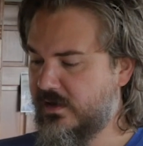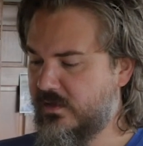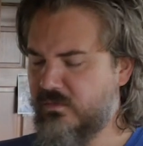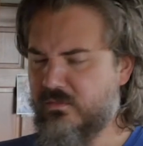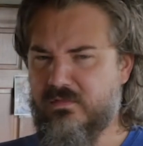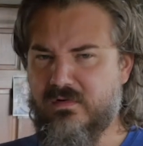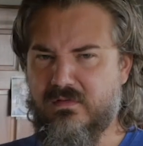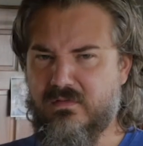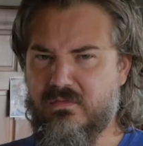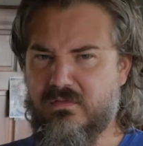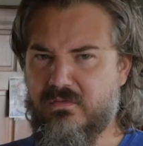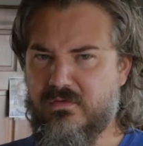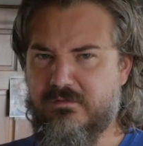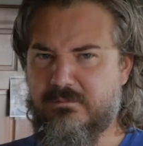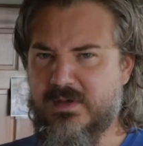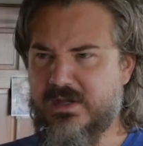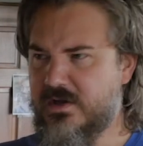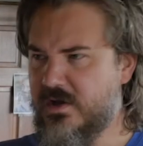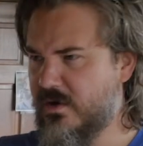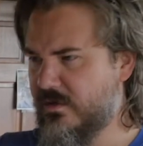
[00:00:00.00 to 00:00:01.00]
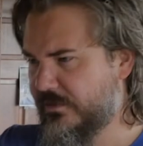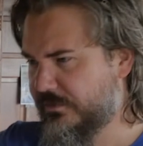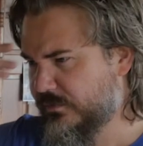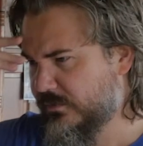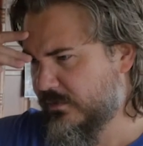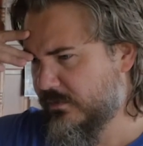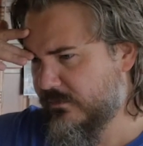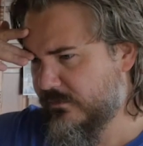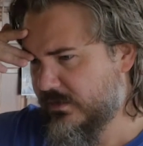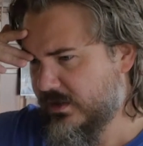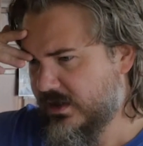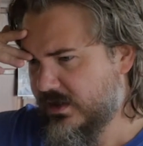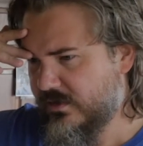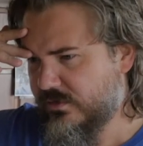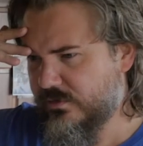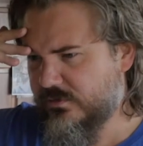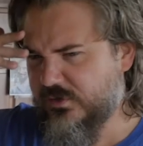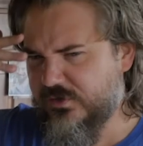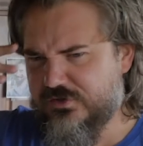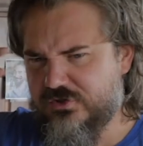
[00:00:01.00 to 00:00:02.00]
We've been going through,
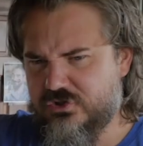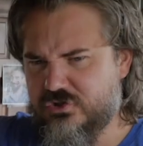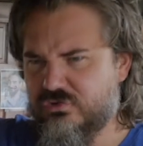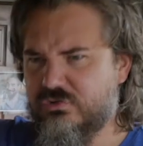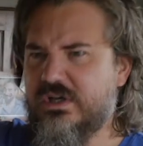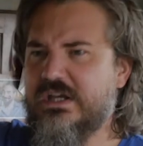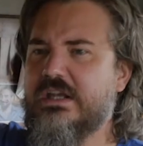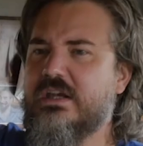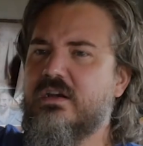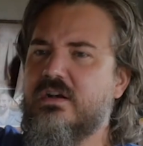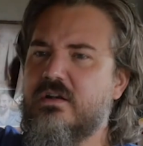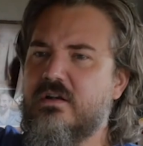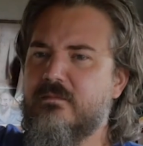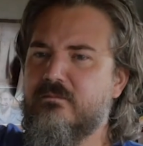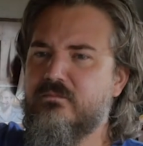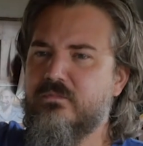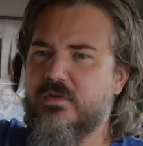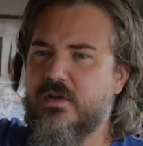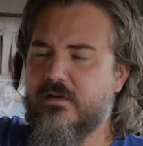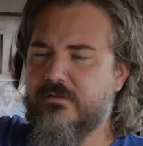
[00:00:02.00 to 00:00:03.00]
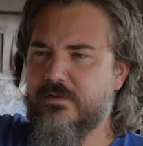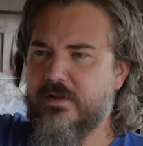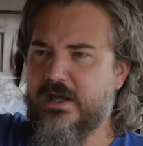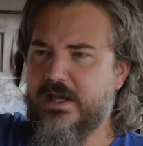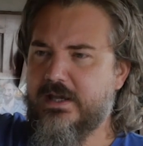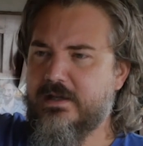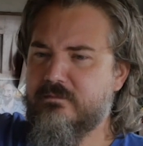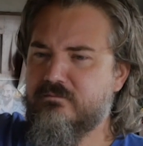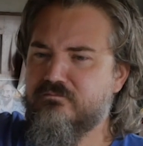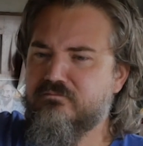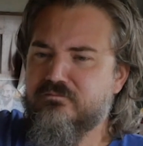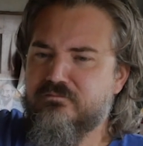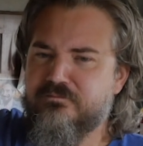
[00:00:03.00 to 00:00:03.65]
there's a streak of like